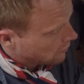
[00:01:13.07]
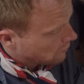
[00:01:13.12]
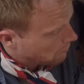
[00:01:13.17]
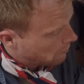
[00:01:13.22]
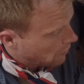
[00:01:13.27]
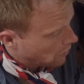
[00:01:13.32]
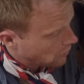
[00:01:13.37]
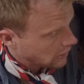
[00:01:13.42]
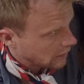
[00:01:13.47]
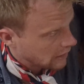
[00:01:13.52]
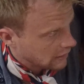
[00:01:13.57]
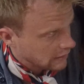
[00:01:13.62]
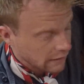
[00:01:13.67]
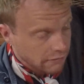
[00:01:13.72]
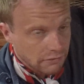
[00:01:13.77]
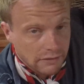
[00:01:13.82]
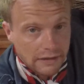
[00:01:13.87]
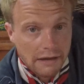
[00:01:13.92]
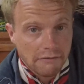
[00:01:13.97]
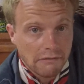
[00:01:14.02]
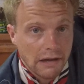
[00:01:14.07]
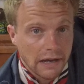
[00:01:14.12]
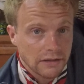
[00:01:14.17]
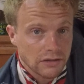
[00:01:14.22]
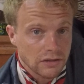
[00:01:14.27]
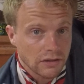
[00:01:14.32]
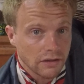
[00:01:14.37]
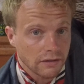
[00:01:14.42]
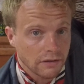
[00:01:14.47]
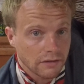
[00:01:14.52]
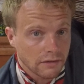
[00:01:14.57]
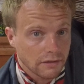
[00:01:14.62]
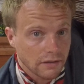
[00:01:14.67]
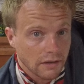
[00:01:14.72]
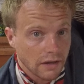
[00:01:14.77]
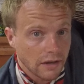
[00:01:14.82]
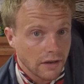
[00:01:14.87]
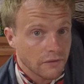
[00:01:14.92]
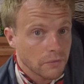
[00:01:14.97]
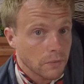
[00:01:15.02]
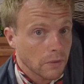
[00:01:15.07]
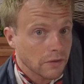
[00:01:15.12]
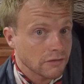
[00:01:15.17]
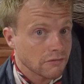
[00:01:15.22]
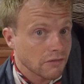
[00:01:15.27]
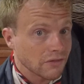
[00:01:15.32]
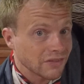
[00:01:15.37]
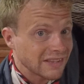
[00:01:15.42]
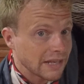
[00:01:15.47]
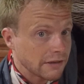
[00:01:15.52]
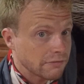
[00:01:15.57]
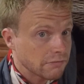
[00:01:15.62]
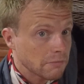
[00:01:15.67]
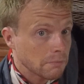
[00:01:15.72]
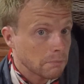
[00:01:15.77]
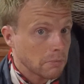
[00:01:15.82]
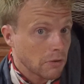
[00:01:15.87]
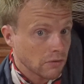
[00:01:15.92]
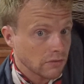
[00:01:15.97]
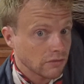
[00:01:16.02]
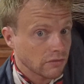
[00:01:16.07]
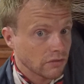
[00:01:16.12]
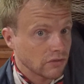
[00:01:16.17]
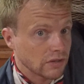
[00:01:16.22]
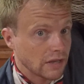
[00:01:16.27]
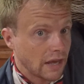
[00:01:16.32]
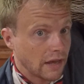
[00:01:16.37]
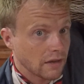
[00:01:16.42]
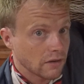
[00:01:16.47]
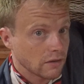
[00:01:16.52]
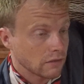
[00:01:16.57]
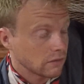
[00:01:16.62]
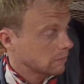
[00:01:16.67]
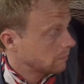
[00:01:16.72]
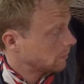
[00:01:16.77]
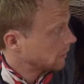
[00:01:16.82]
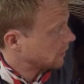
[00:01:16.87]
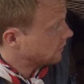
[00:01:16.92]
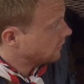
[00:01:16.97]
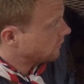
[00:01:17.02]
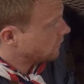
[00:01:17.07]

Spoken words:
pointing in different directions. In other words, they're on different points of sail, because if